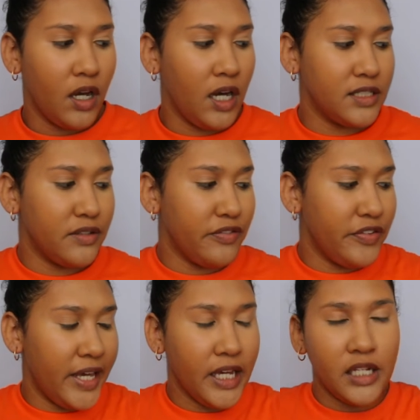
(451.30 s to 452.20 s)
it
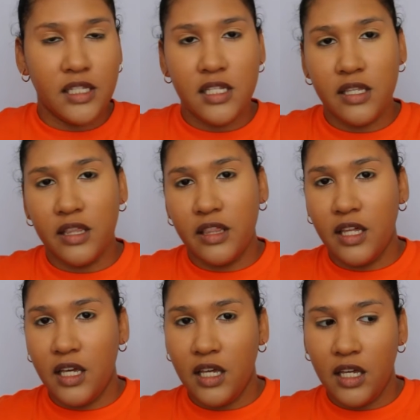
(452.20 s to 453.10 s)
affects
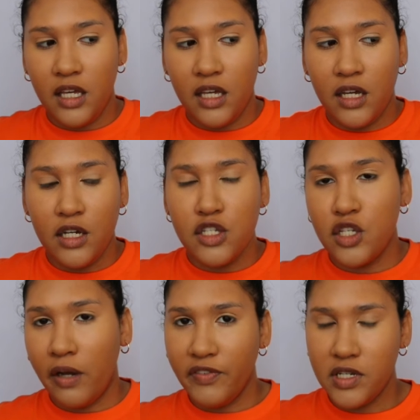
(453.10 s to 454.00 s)
the
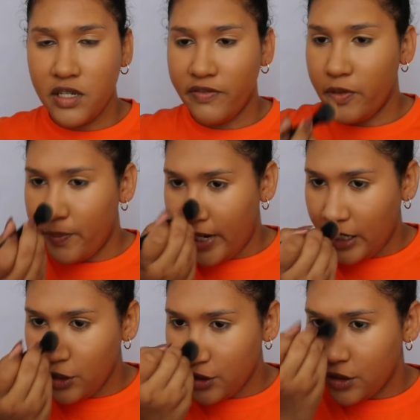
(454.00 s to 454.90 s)
softness of the
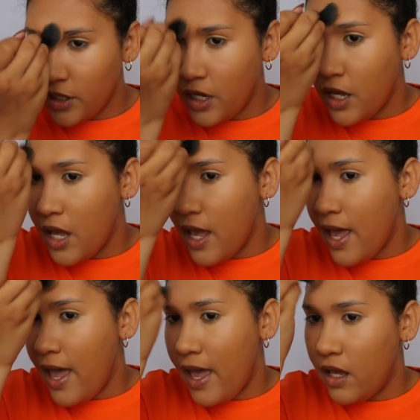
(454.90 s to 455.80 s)
brush,
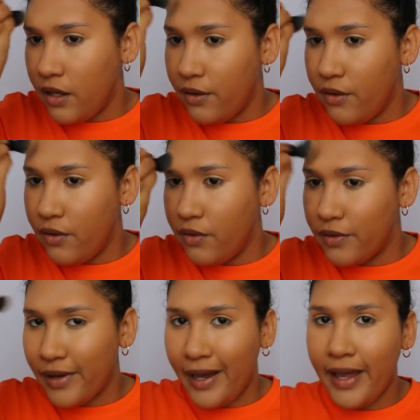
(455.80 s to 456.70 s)
and
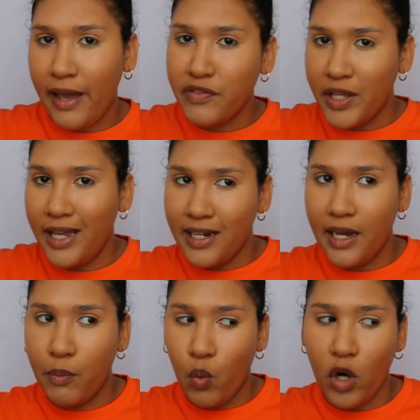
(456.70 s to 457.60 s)
I have to end
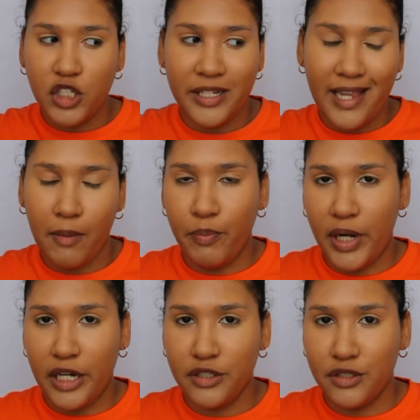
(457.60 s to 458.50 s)
up washing that
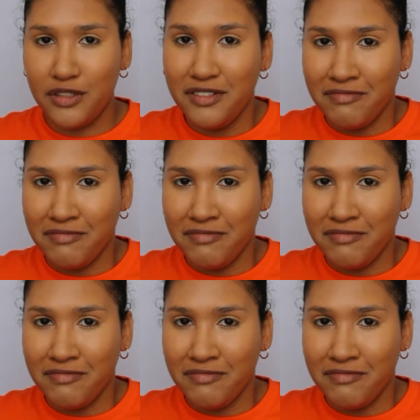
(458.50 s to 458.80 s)
brush